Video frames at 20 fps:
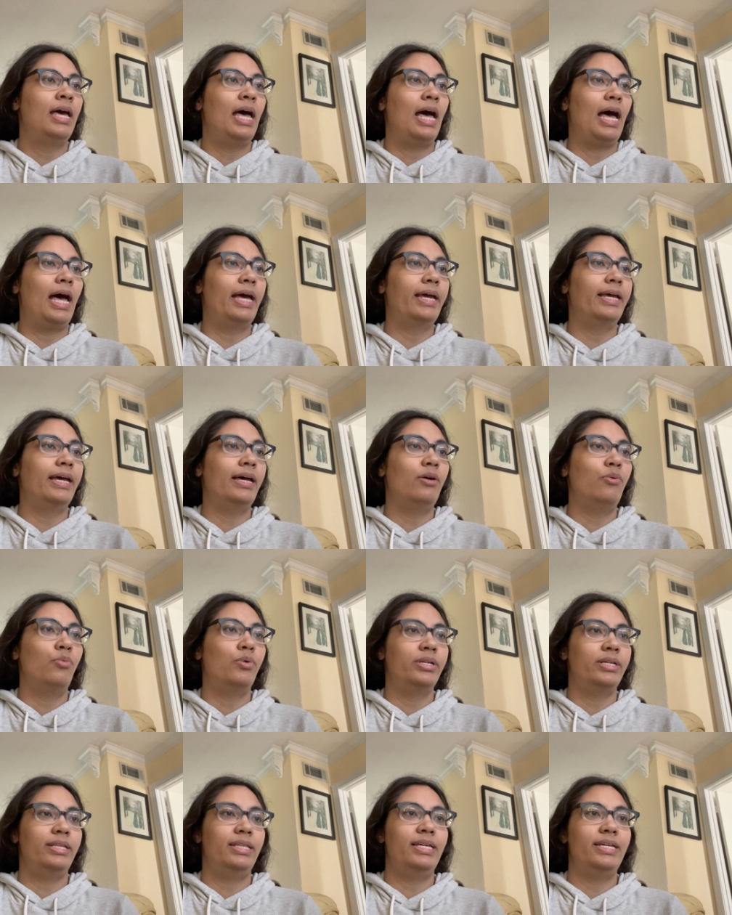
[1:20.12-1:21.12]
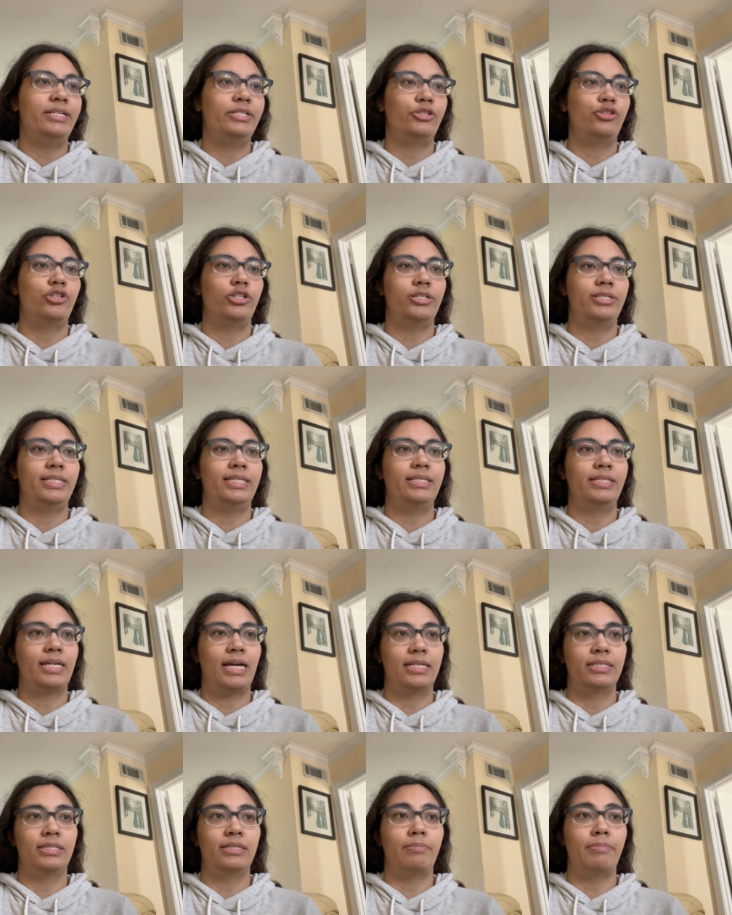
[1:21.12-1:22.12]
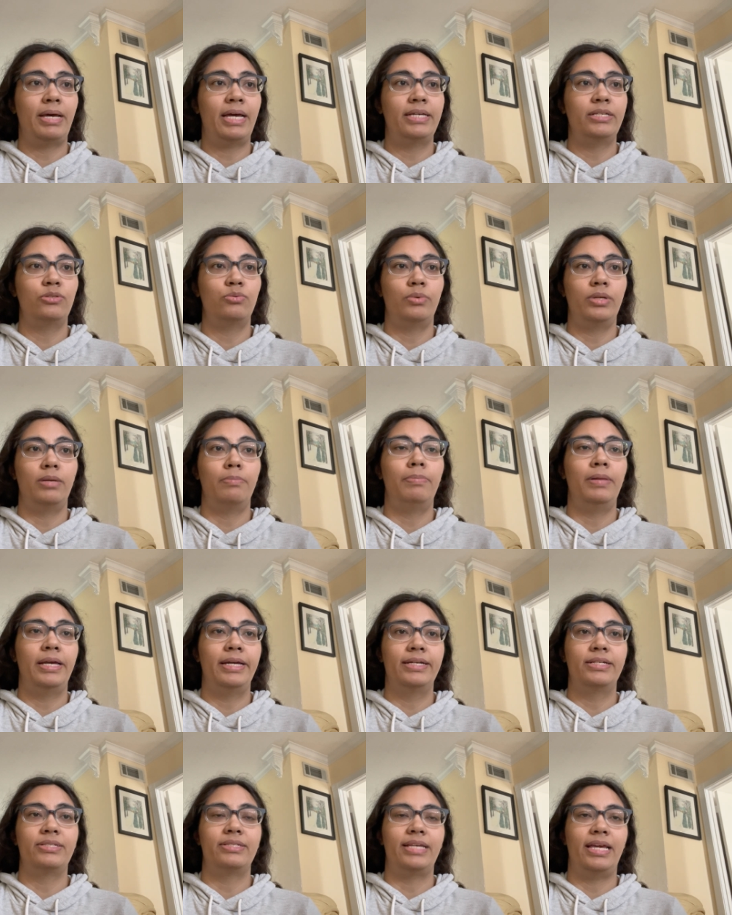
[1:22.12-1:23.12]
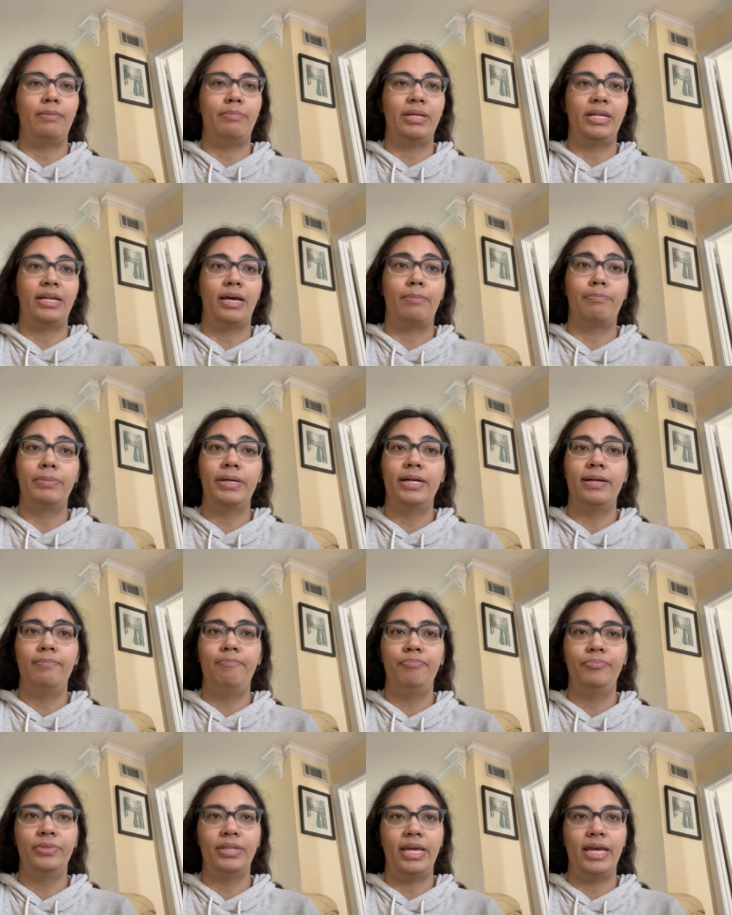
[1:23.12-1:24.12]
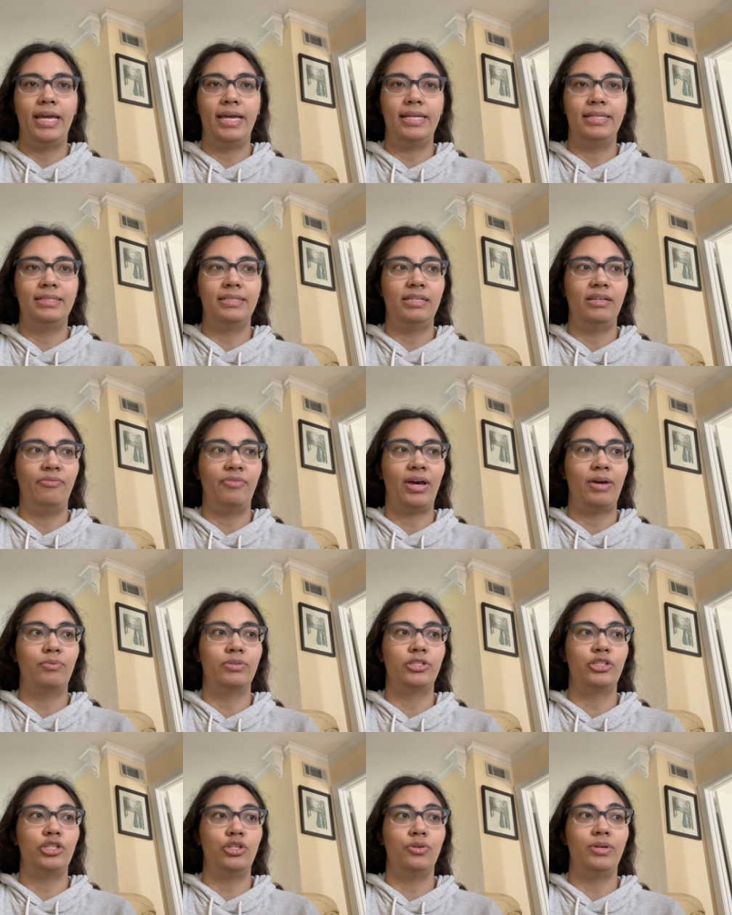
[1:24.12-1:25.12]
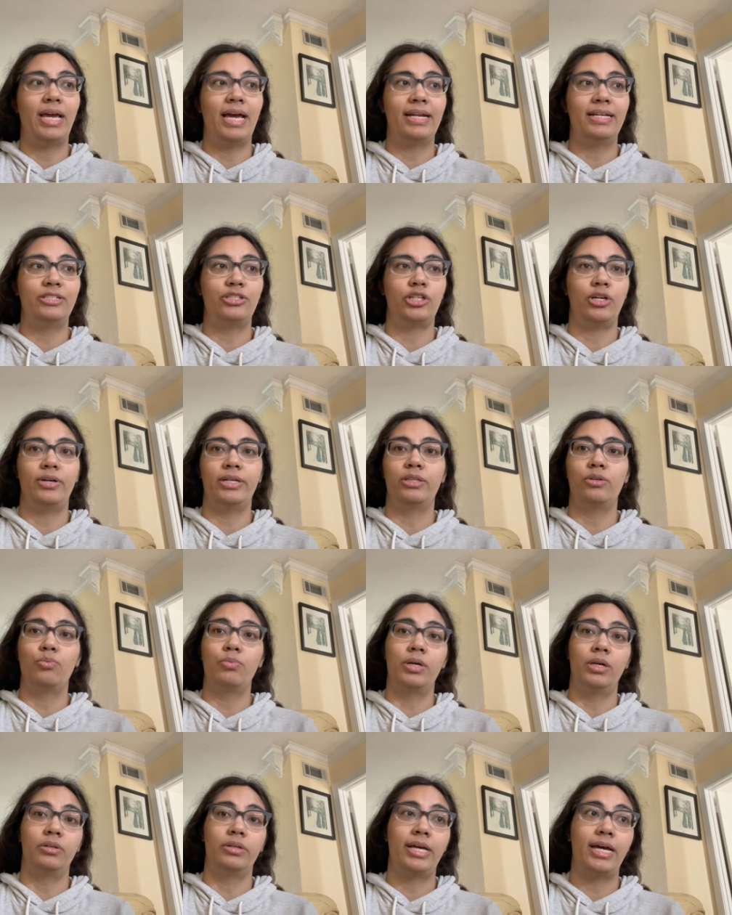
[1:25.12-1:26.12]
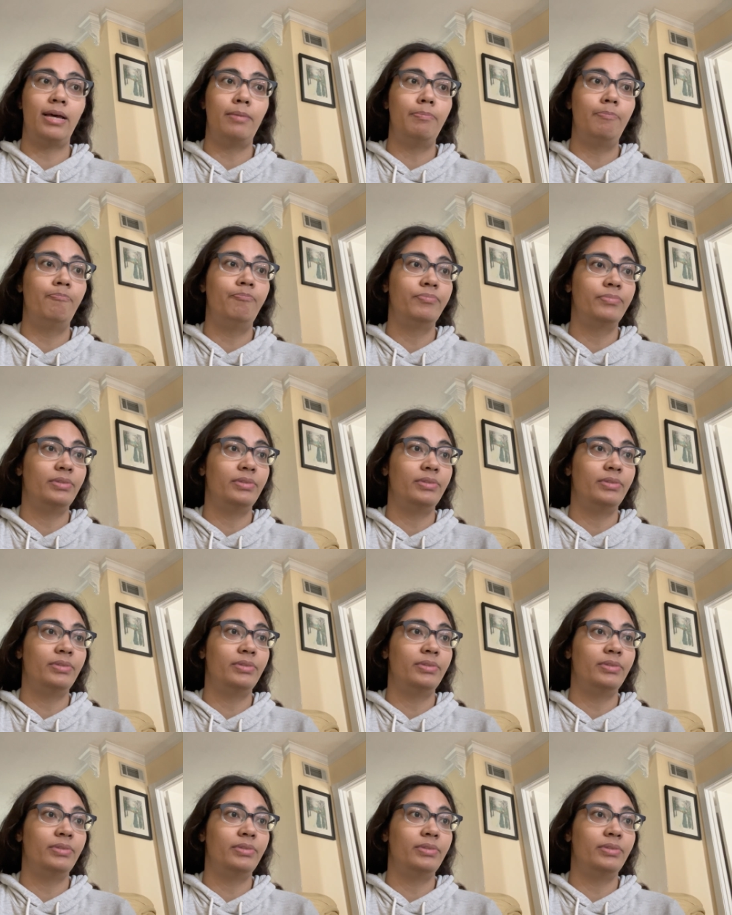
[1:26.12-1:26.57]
I got one of these jerseys customized with a player's name and number, and if I was to get it during the World Cup,